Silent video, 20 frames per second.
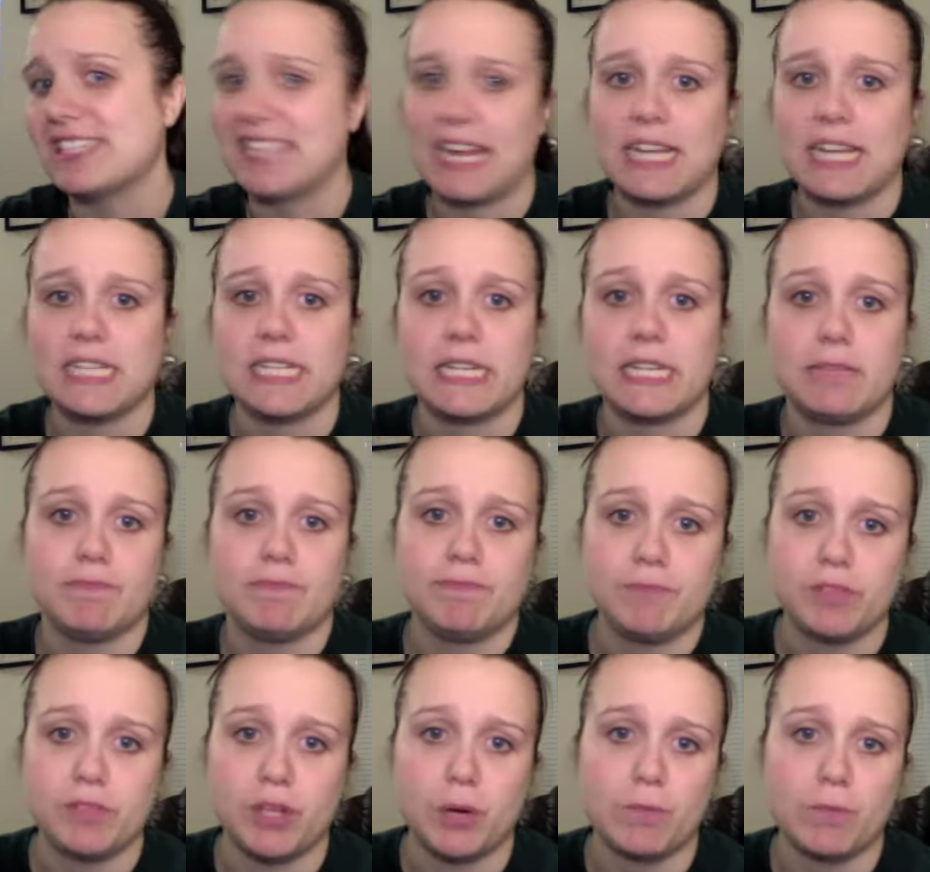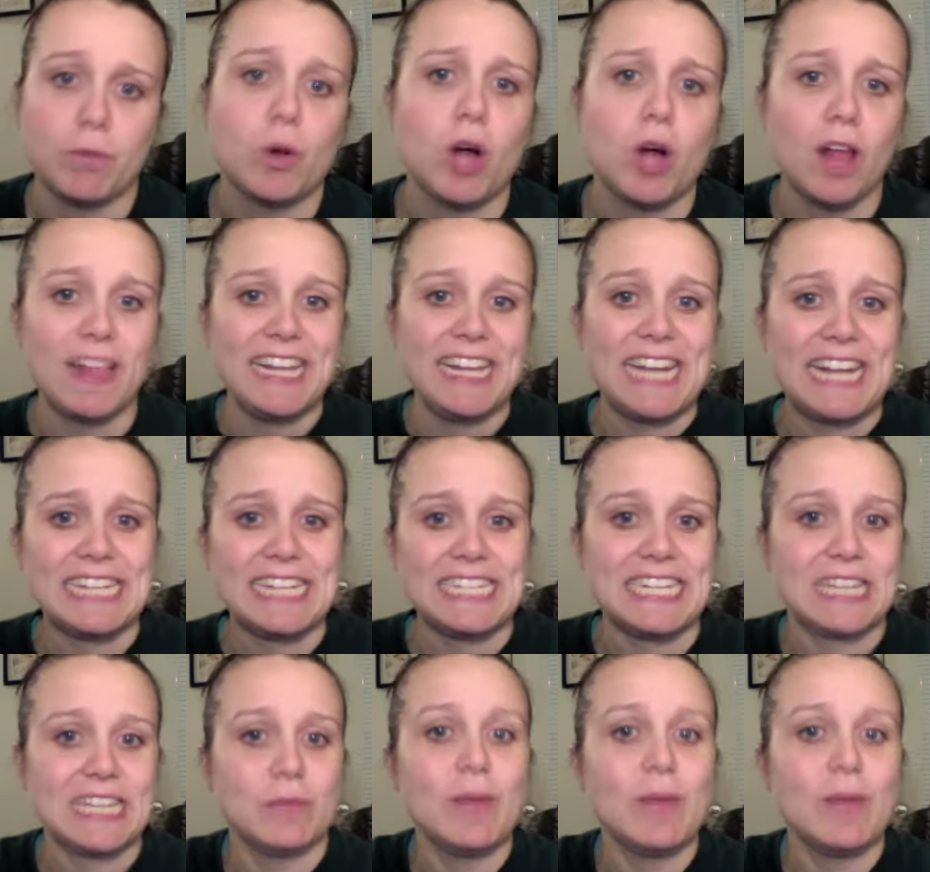19, so we'll call it 19.